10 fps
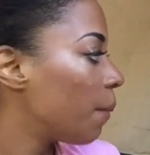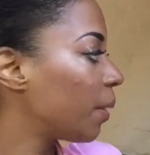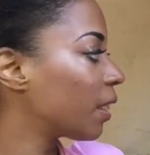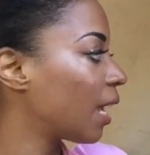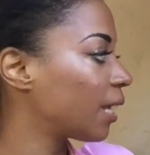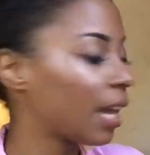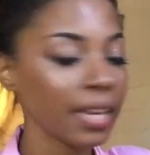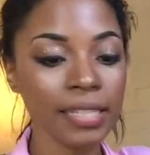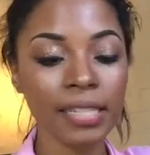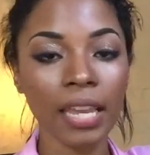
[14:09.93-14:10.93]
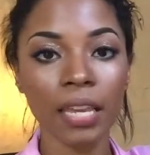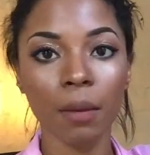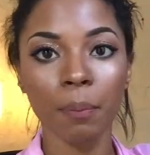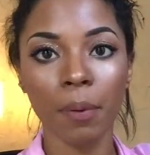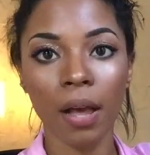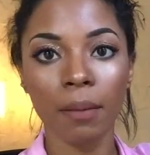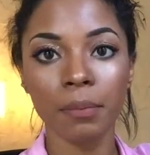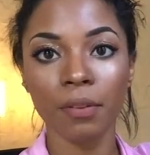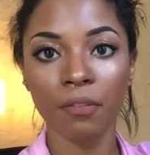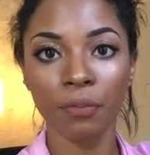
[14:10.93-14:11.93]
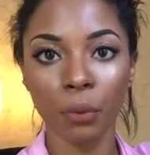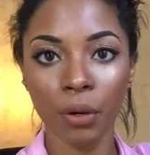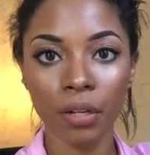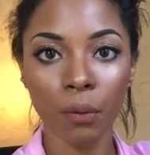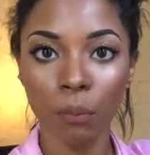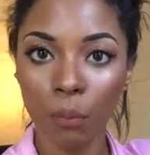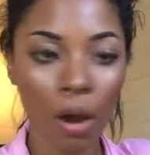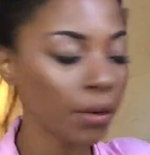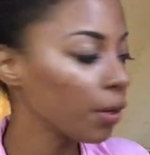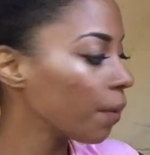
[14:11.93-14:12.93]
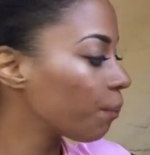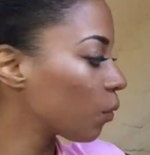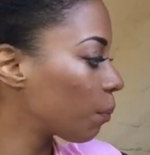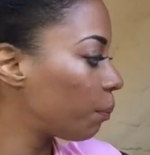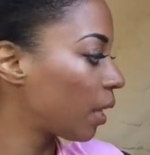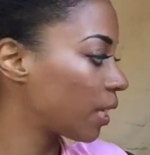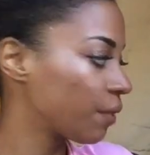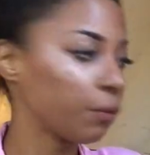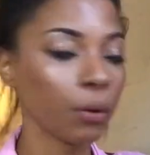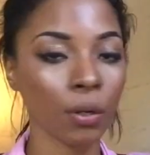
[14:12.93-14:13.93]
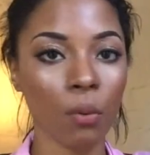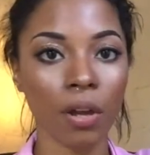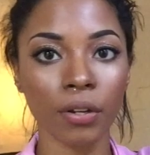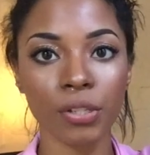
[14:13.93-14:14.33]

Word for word: but then I take um, Florida water, blessed Florida water.